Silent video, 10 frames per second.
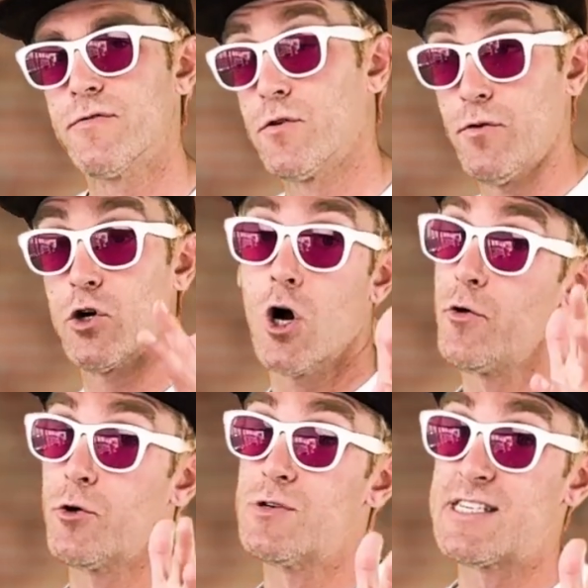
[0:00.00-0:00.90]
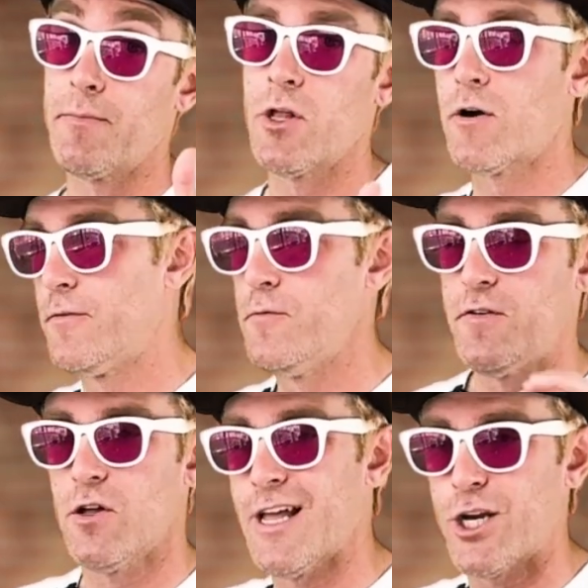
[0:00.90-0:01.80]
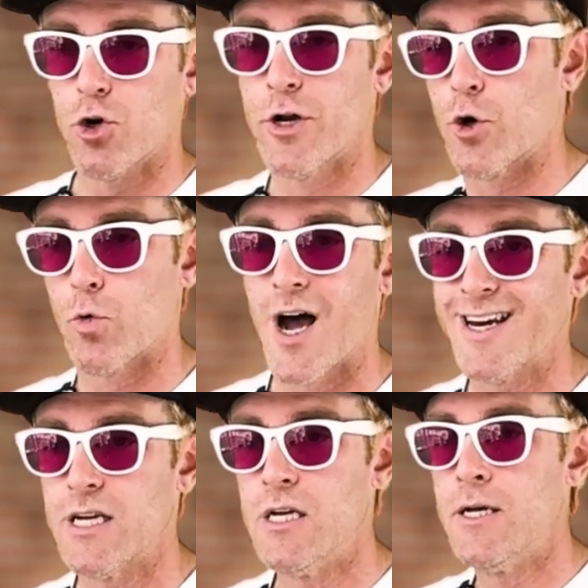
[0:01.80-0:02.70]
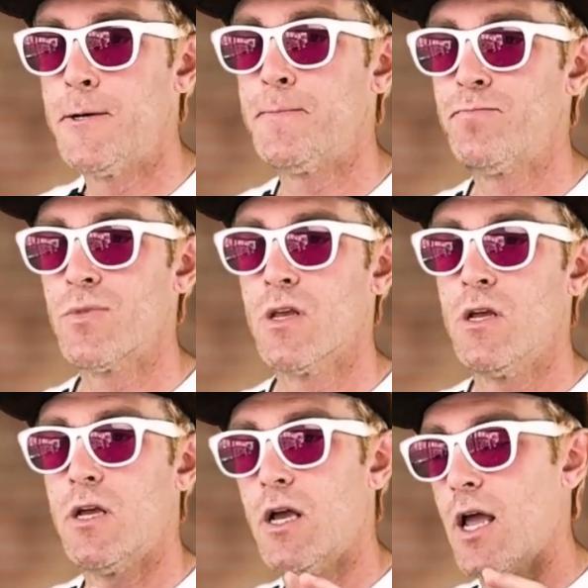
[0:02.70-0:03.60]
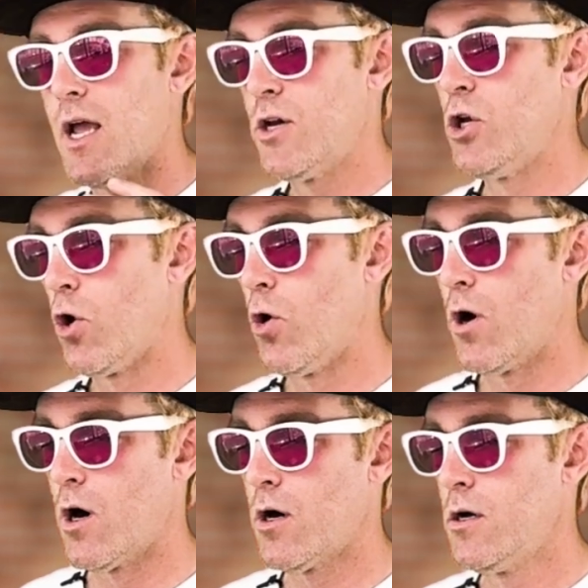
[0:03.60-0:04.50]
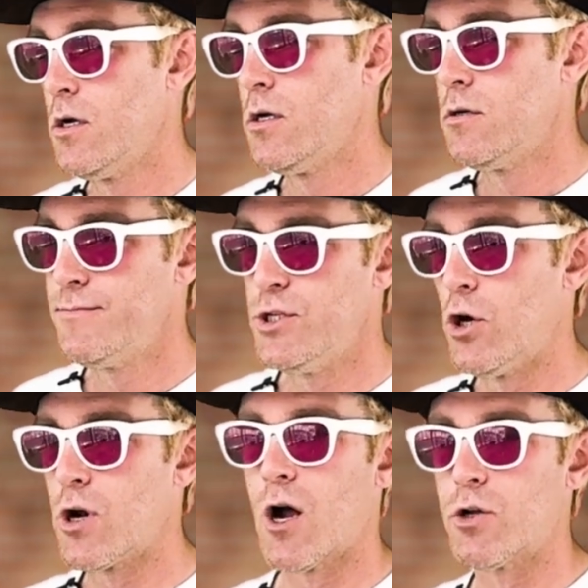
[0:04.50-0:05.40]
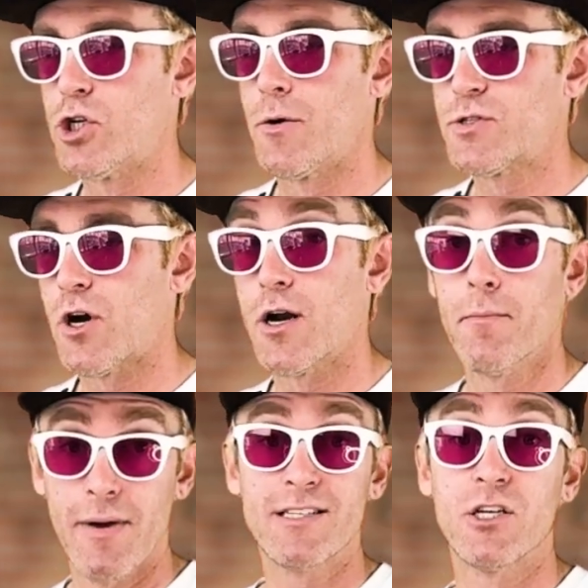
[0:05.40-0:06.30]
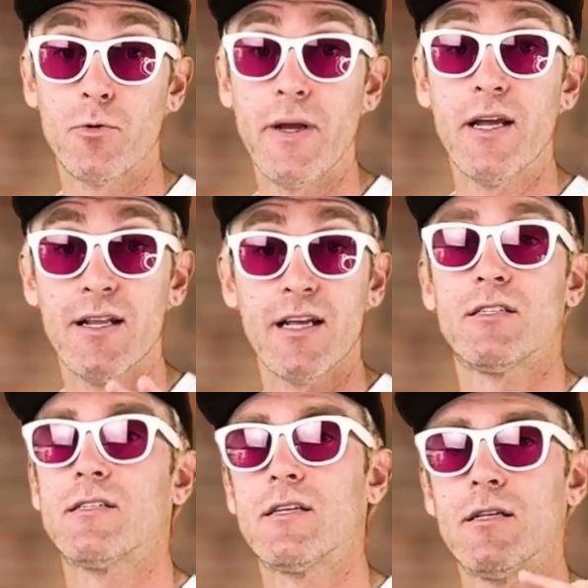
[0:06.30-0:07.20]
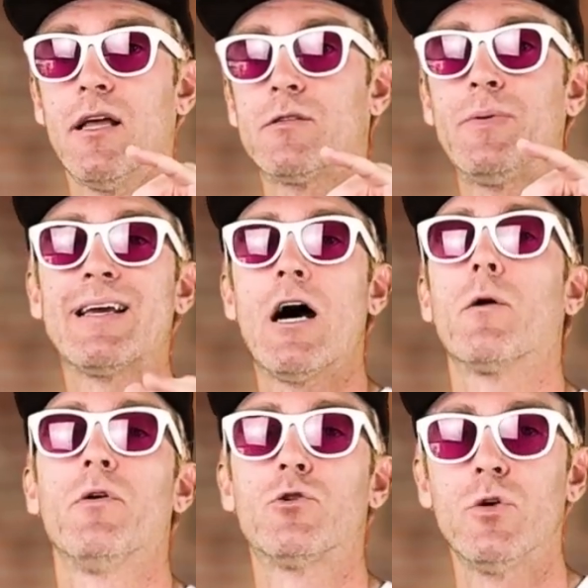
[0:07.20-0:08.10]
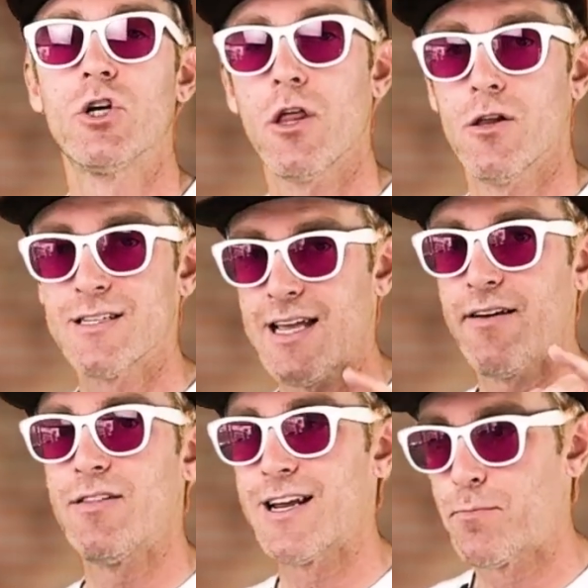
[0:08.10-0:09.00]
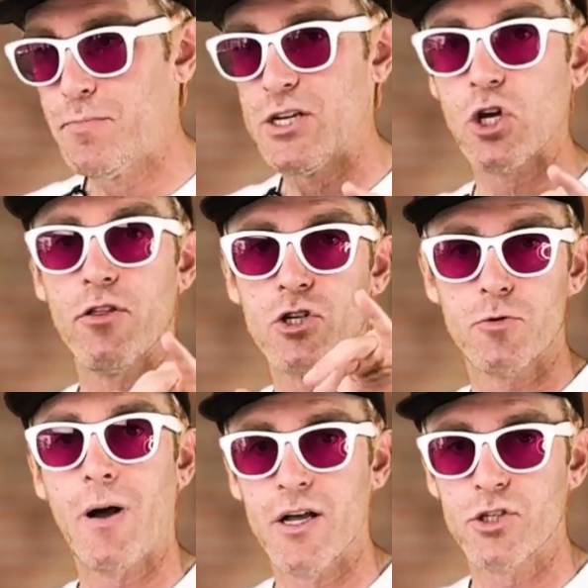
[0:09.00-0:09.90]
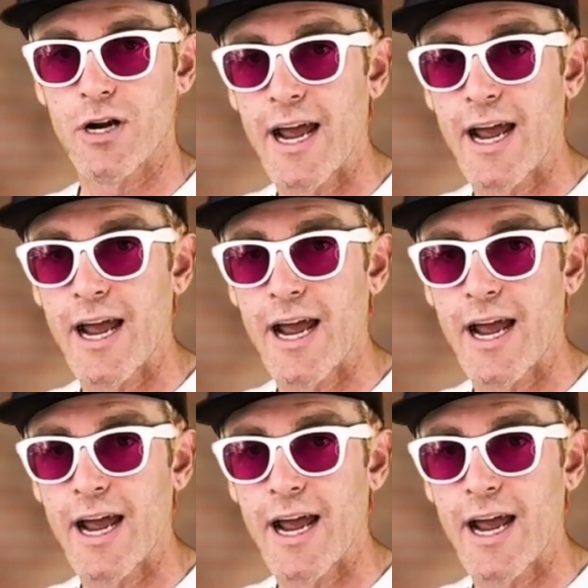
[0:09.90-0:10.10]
So if you're going through similar, if you feel like you're in a rut and you don't know how to jumpstart it, message me and let's be accountable to each other. Let's be each other's sponsor.